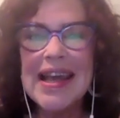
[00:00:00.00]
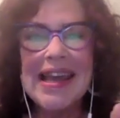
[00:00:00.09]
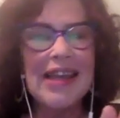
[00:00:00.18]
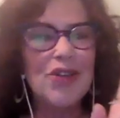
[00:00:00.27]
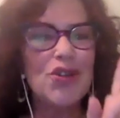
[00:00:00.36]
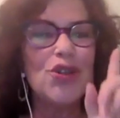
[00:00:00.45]

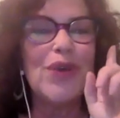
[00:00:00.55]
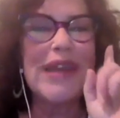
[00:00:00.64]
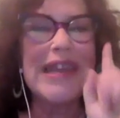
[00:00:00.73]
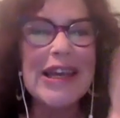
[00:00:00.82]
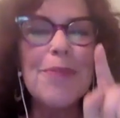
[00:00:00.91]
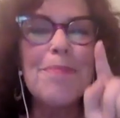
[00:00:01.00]
is to
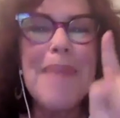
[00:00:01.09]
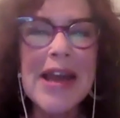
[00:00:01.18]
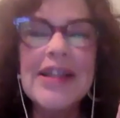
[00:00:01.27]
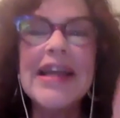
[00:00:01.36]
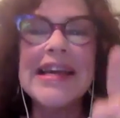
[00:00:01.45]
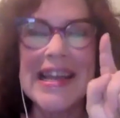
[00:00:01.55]
hear
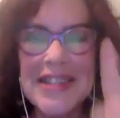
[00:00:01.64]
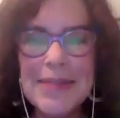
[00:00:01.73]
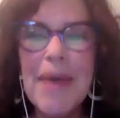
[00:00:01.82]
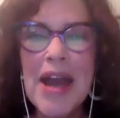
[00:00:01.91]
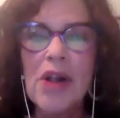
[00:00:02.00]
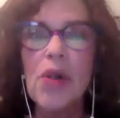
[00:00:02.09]
metal against
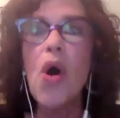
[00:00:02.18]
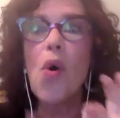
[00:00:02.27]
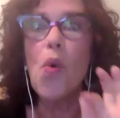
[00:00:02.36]
metal,